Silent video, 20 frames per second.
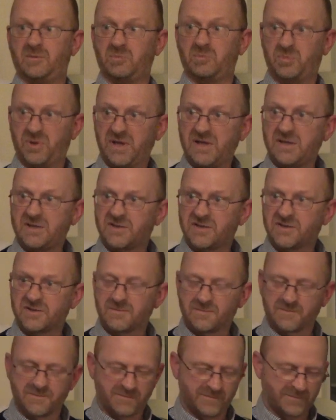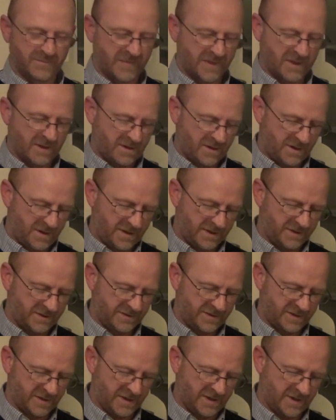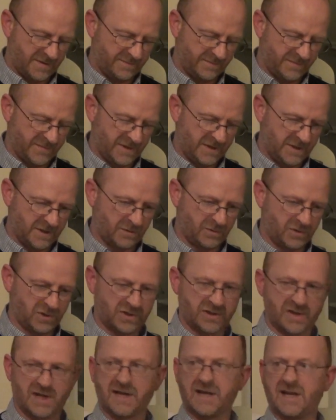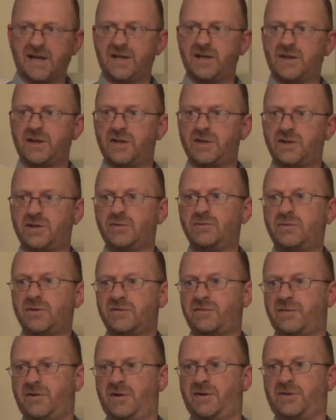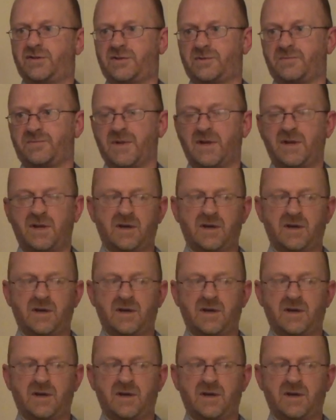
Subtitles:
peace. And, you know, just like in the universe,